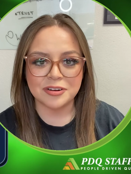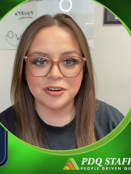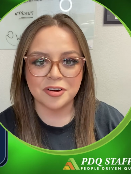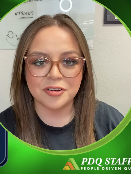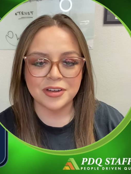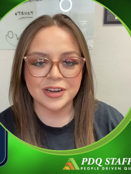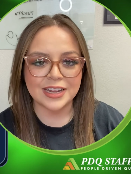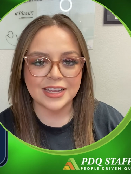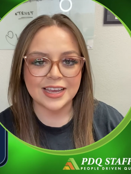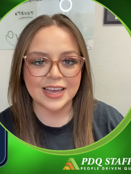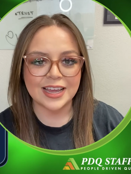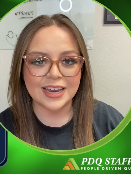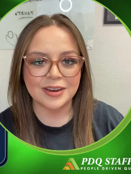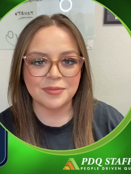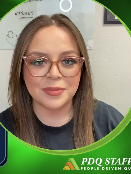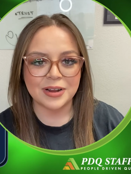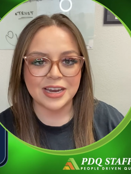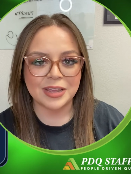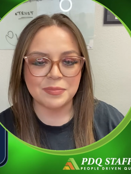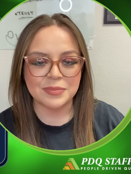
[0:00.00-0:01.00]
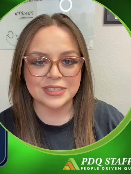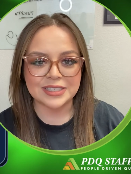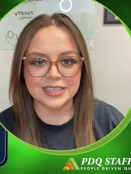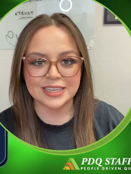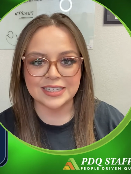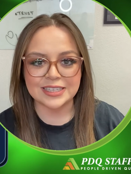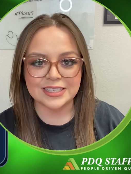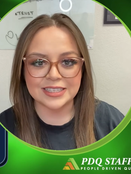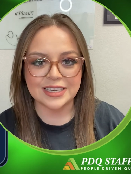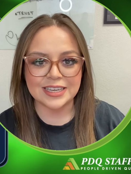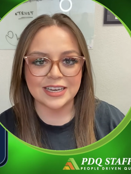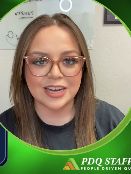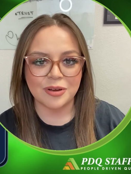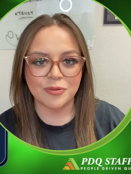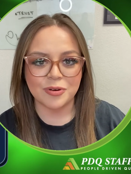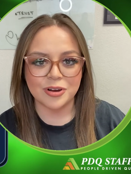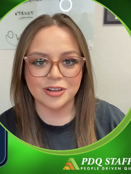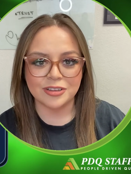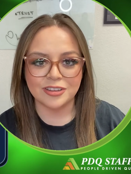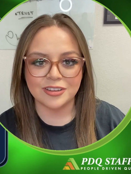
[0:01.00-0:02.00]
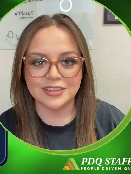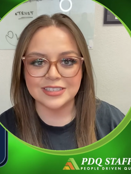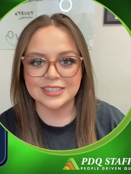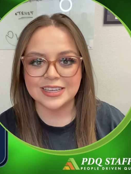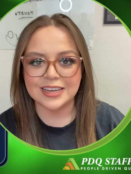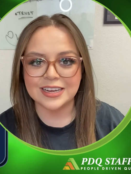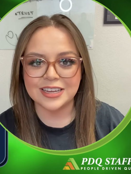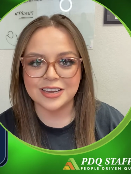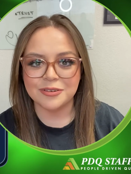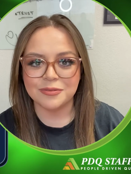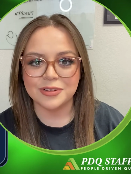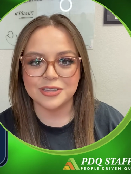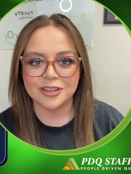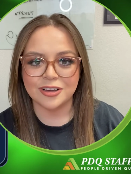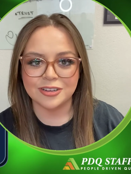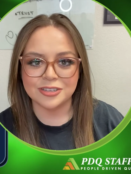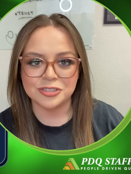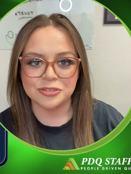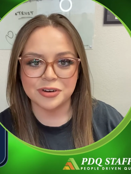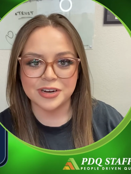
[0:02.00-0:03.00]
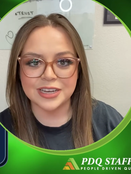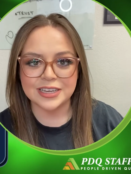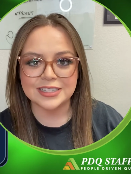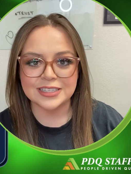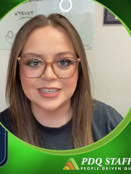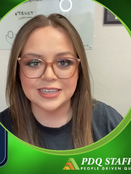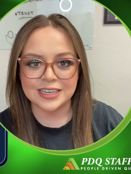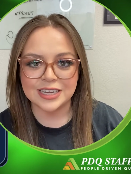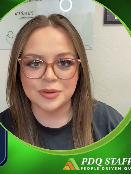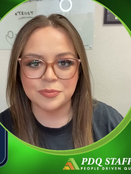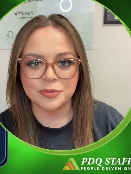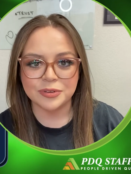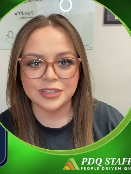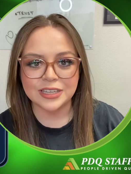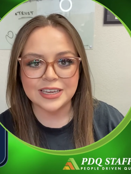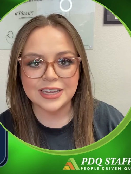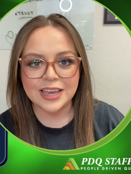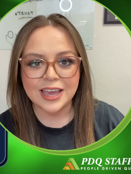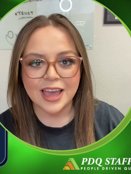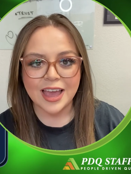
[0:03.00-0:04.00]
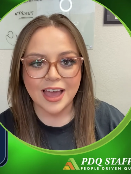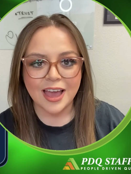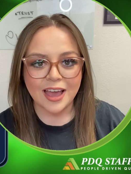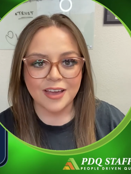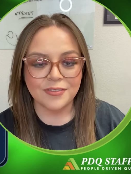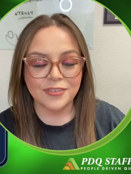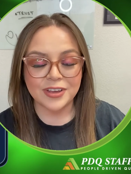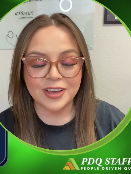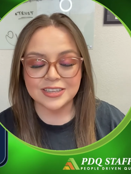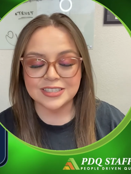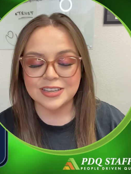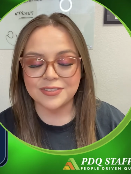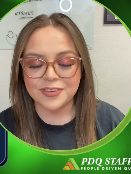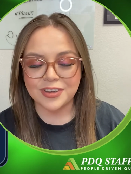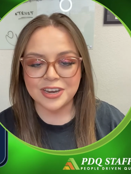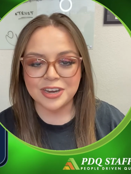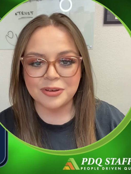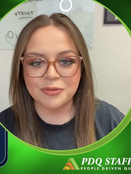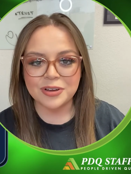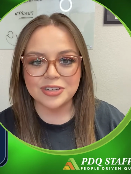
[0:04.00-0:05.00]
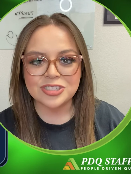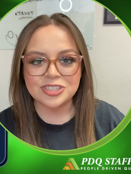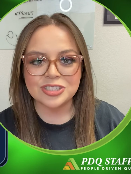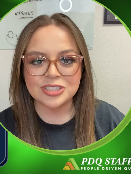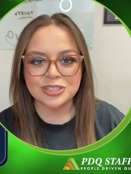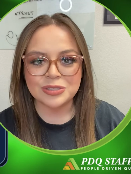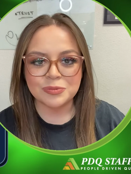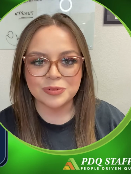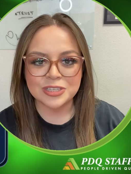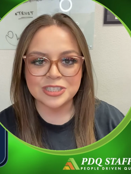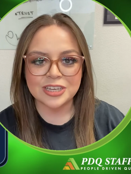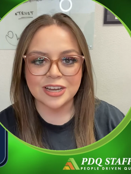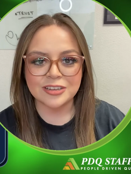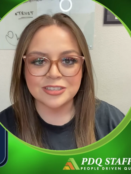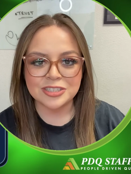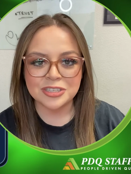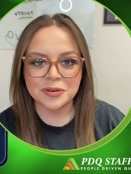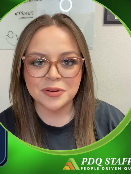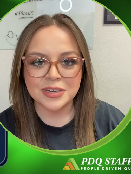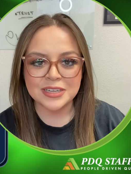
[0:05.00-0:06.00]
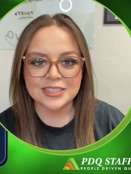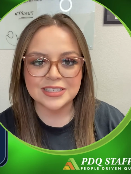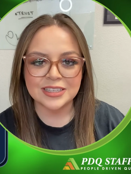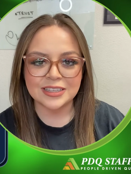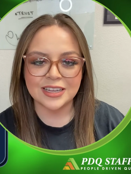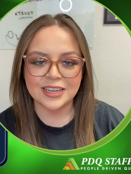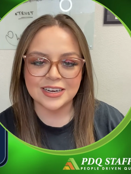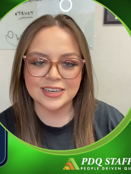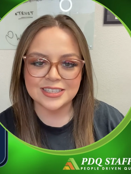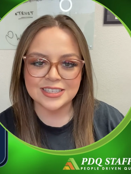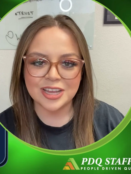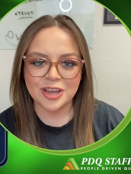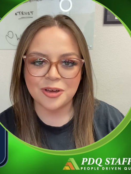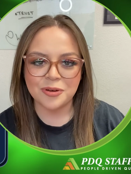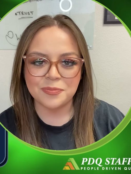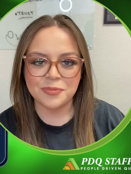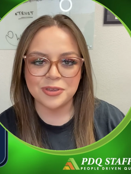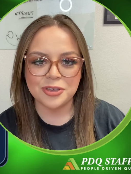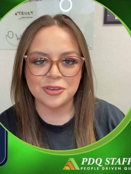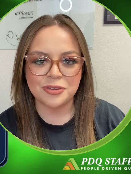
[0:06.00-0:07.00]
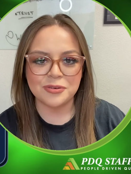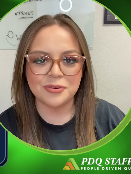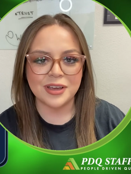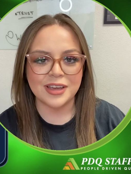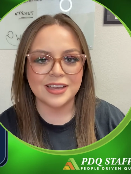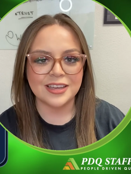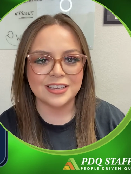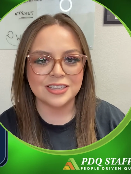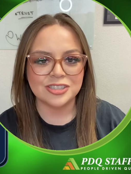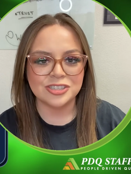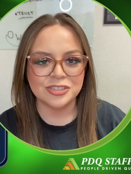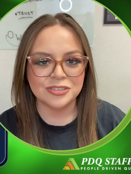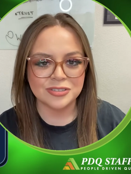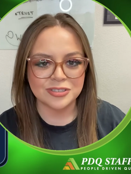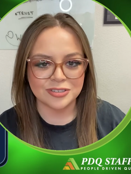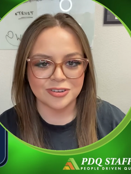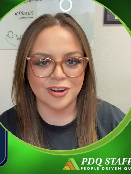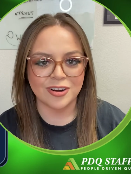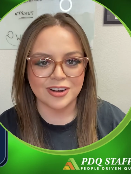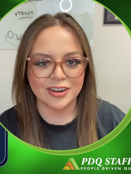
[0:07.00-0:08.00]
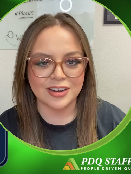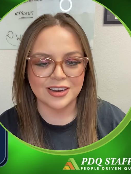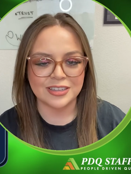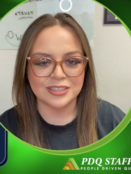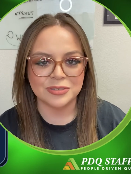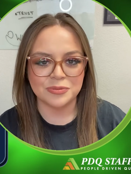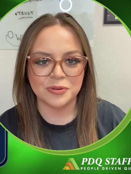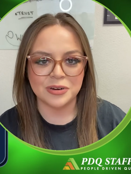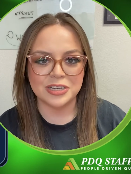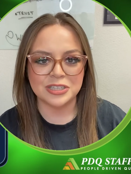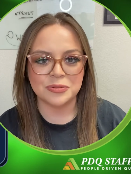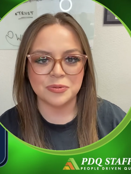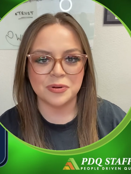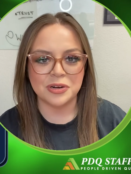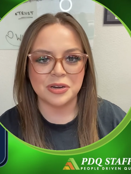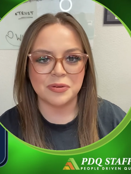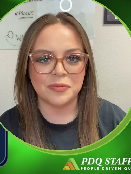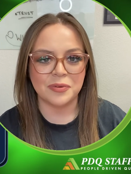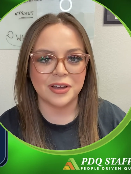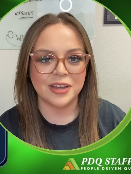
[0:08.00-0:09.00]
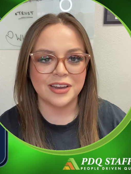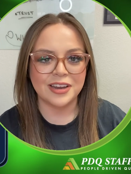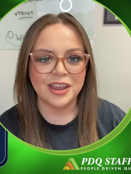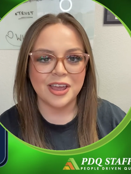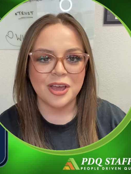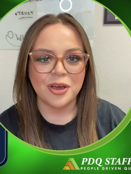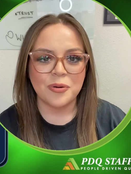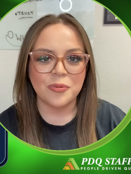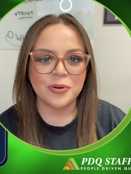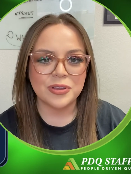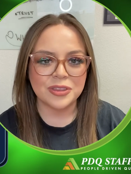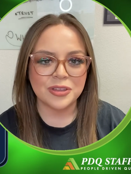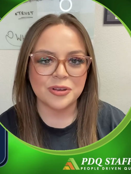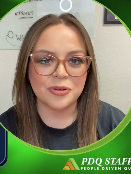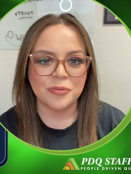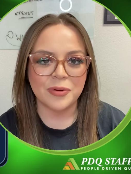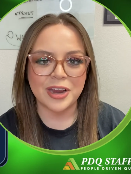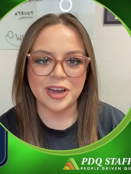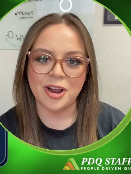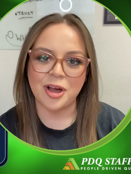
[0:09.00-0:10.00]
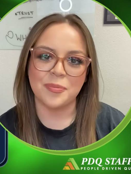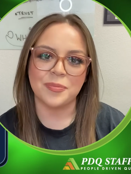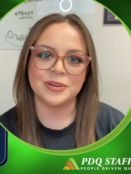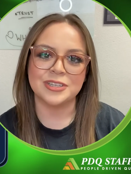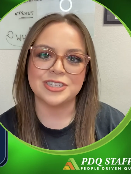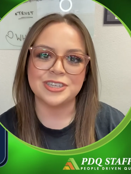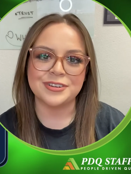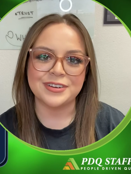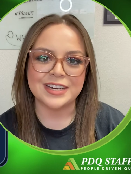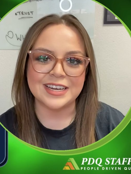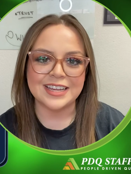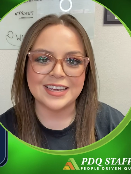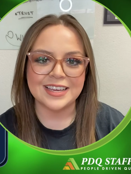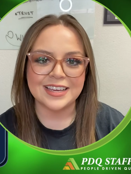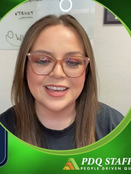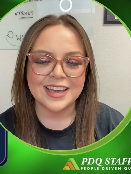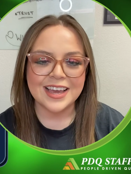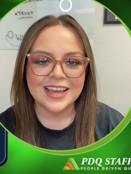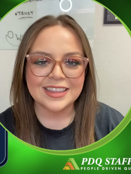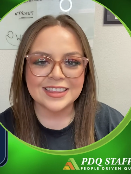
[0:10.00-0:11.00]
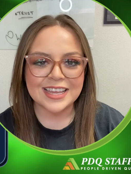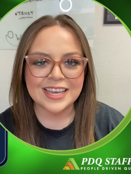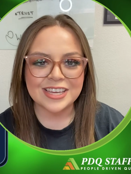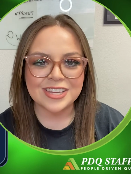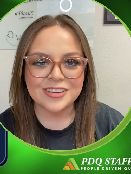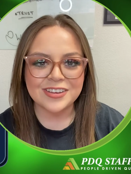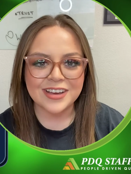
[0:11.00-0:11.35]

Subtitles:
And again, my name is Lacey and I work alongside here with Andreas and Kimberly. If you guys have any questions, reach out to us. Let us help you and get you started in 2021 with a great opportunity. Thank you